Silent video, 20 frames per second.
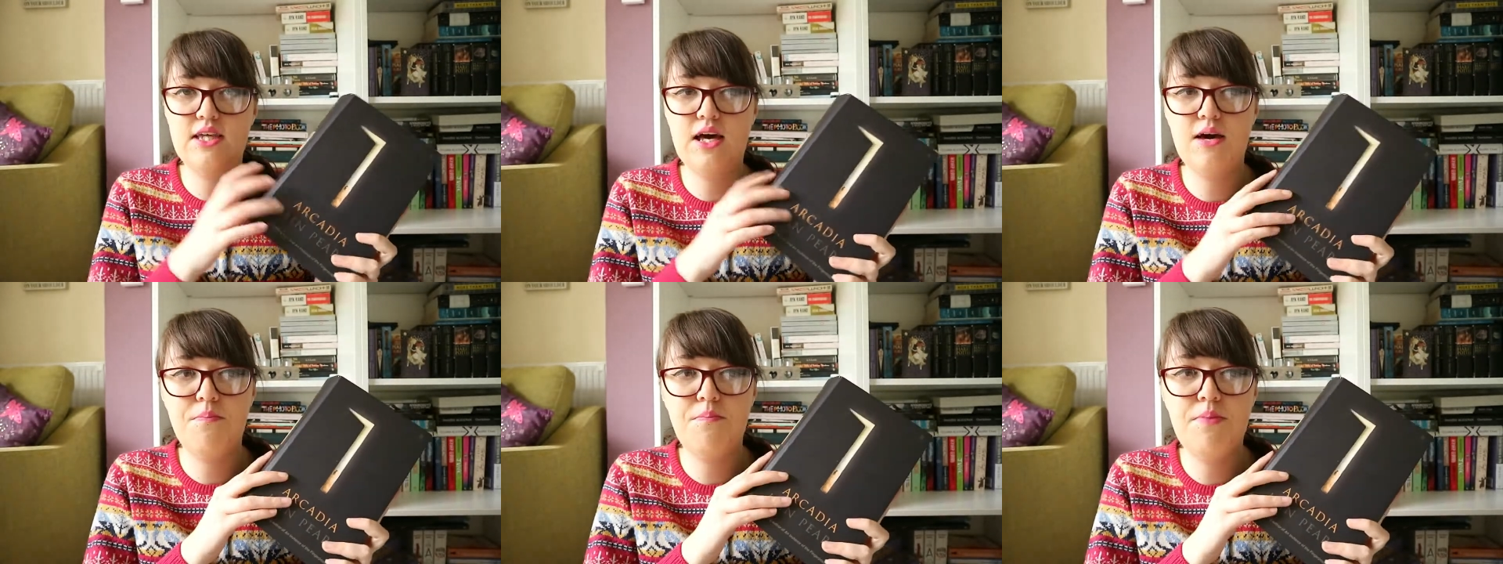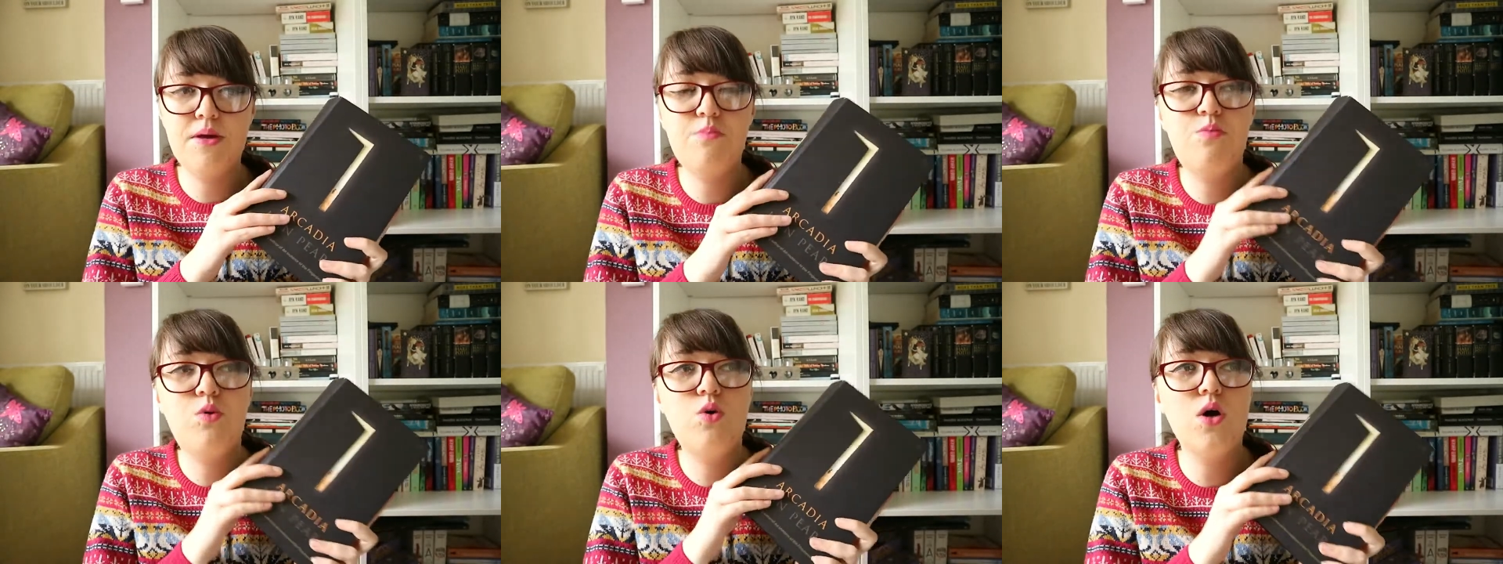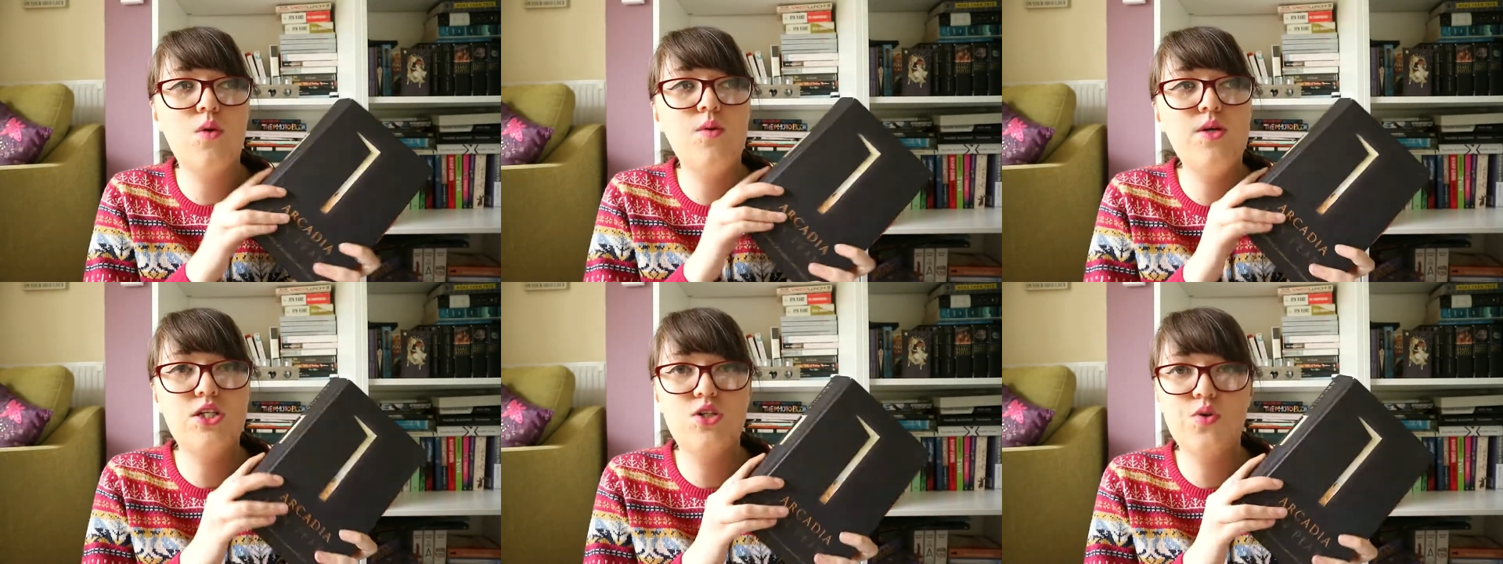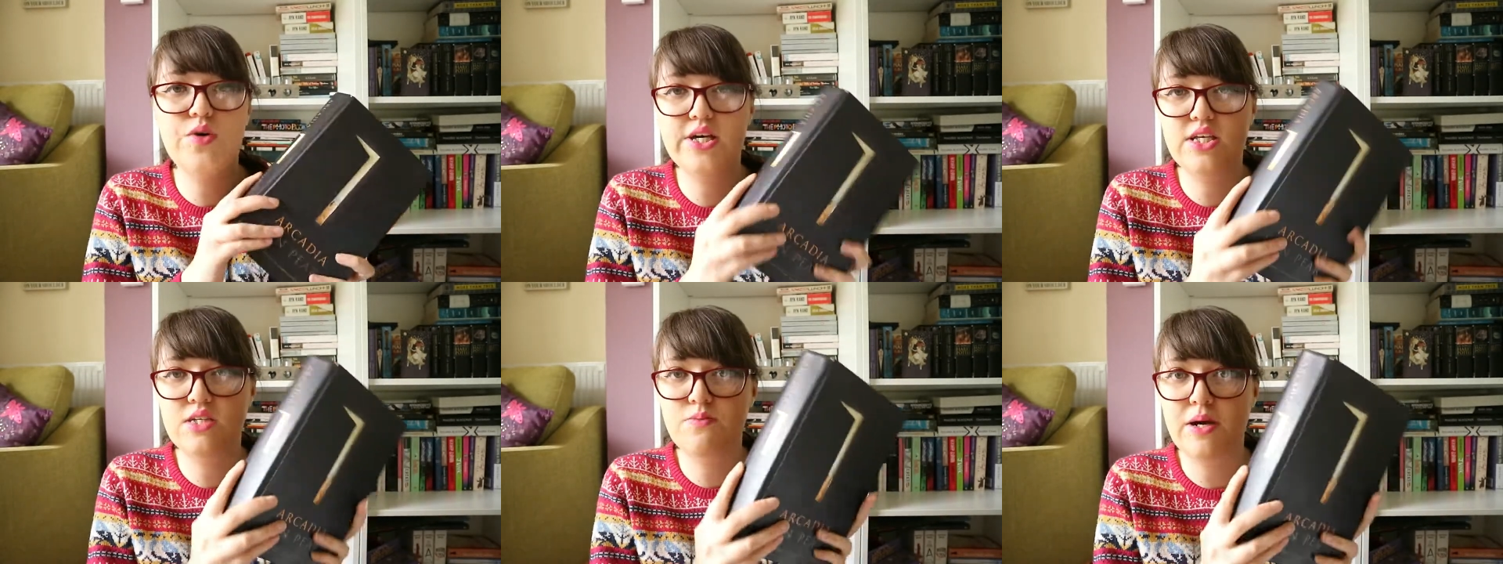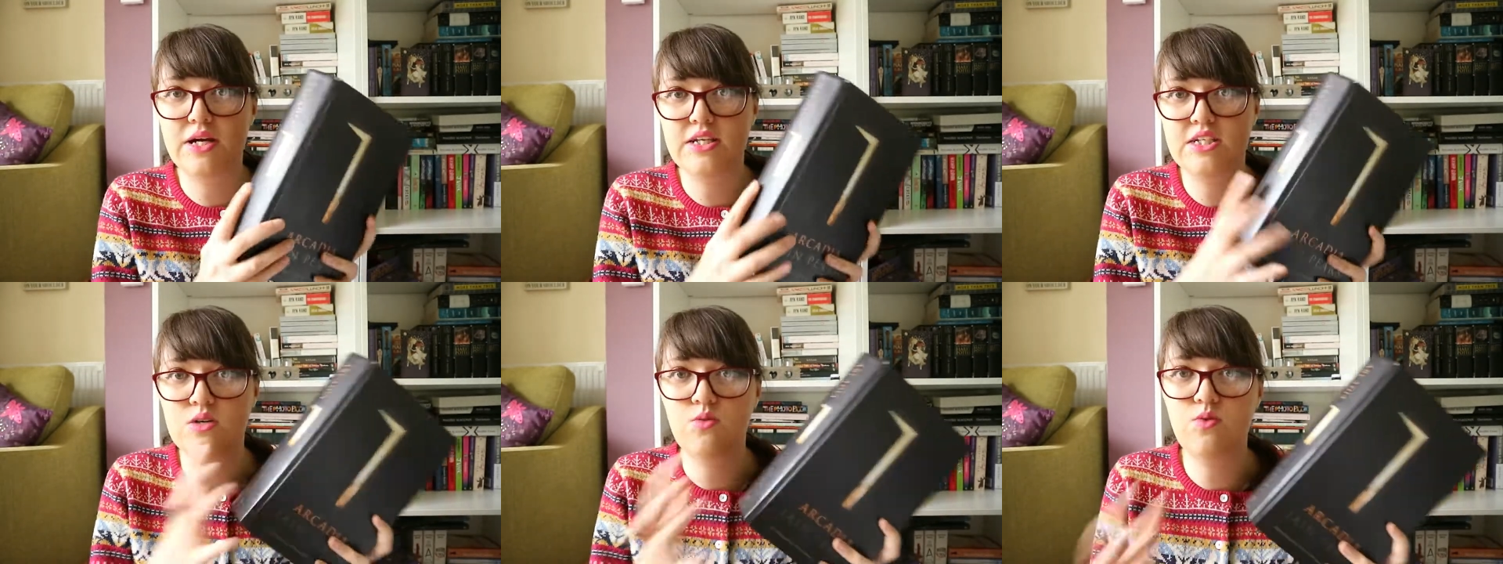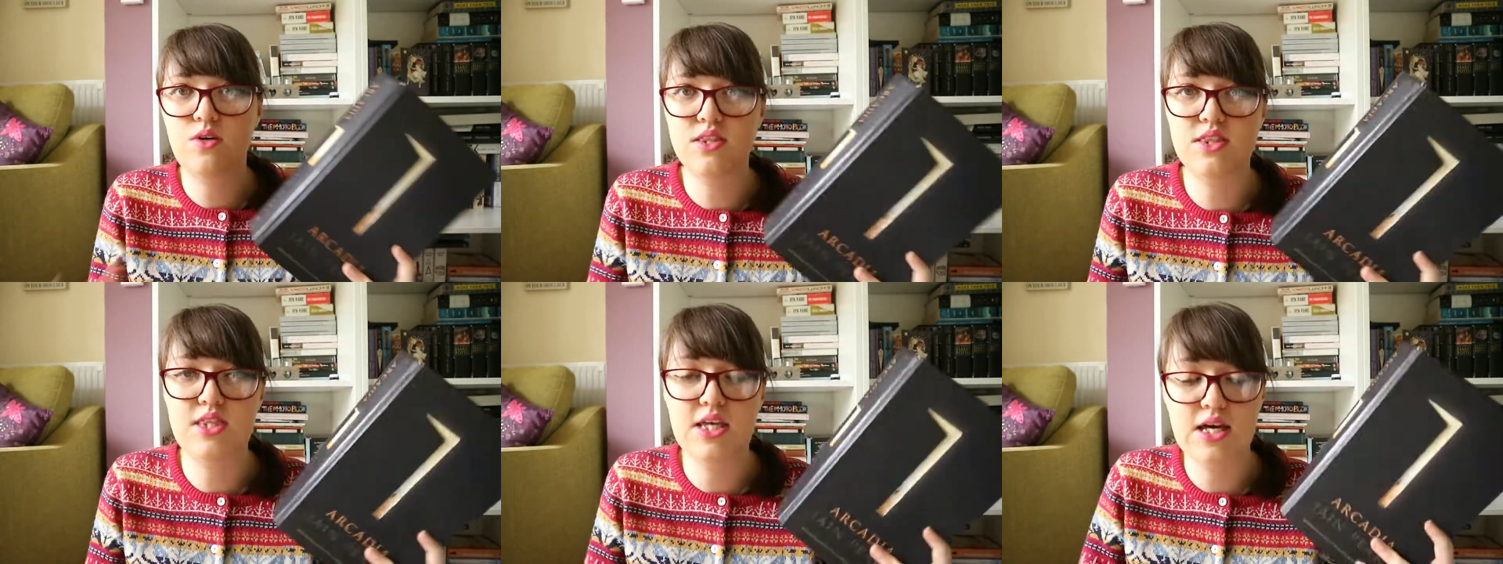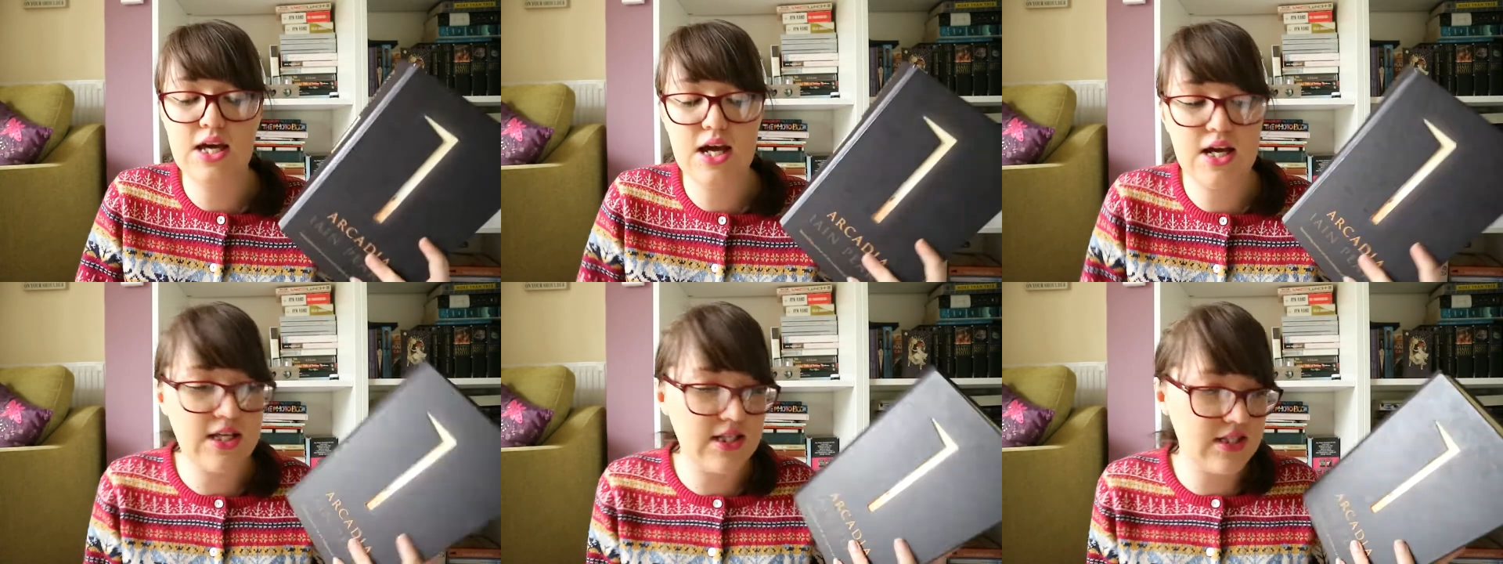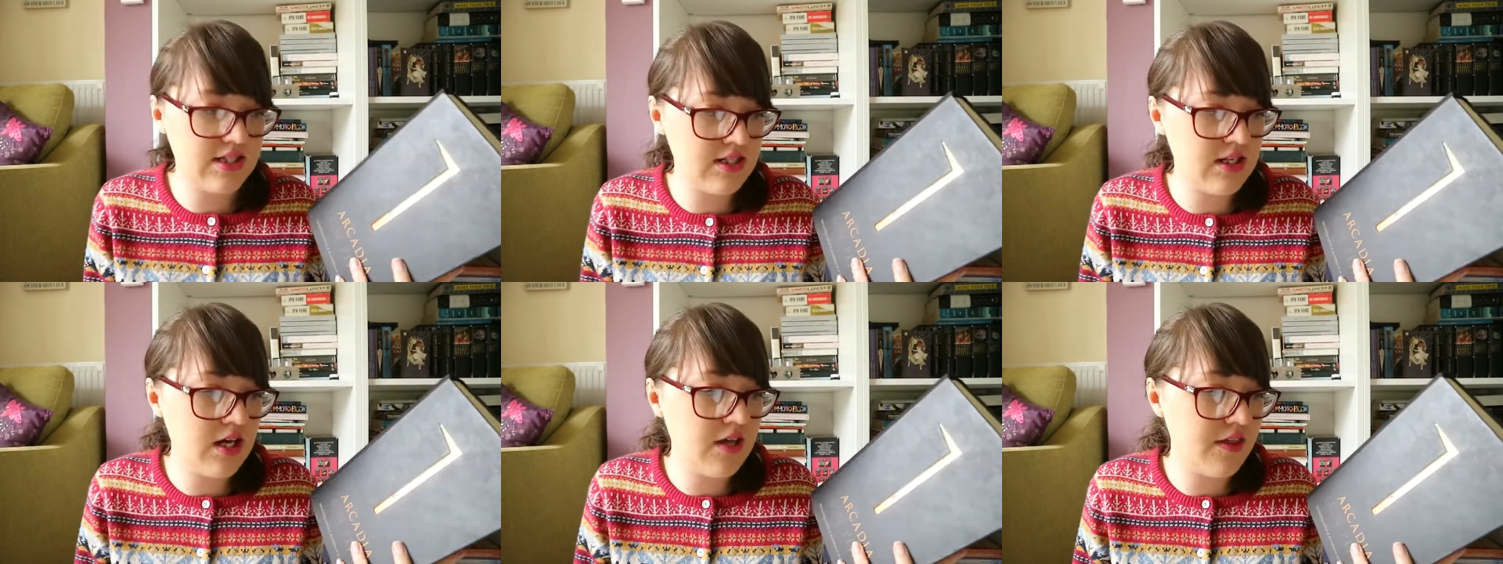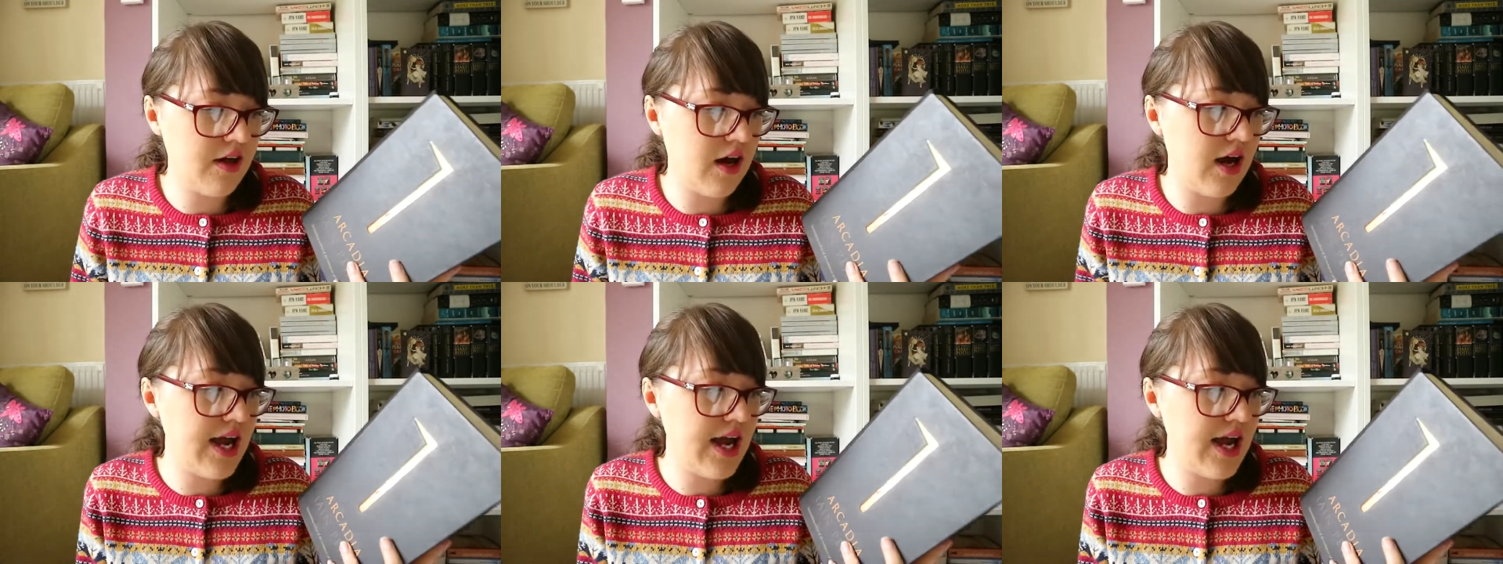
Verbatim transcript: that people go into expecting one thing and it's another.